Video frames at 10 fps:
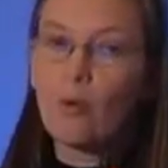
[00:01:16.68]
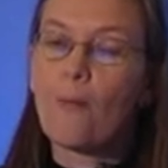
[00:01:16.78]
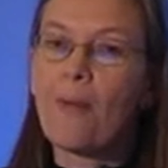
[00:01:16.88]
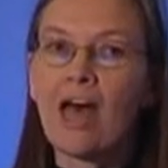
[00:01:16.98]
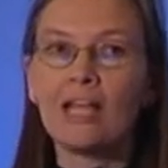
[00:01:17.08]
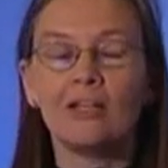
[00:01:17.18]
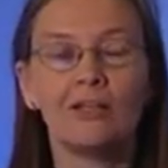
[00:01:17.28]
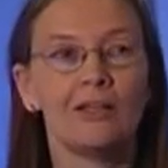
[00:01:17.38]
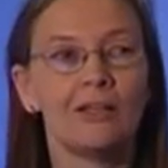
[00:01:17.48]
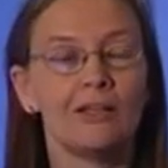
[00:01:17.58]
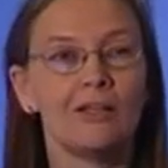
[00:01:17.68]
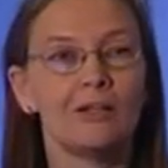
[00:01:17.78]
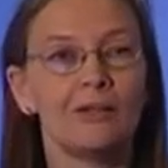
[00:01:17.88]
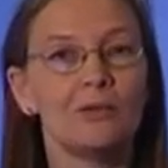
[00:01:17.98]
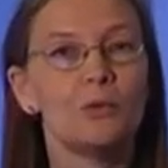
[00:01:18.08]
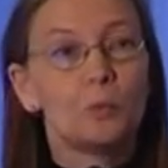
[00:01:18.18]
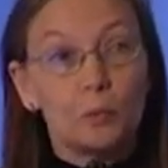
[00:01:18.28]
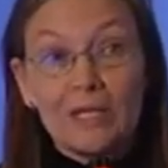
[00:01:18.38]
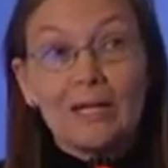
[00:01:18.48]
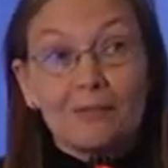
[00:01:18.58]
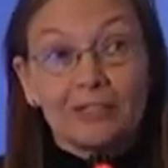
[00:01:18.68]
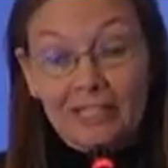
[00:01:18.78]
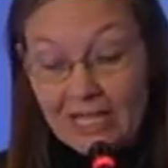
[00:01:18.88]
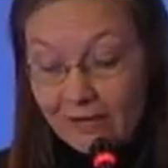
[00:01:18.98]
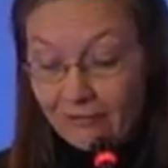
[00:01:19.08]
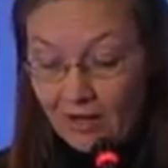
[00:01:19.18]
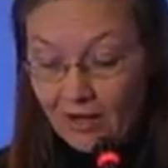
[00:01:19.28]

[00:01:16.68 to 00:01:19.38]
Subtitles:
But we believe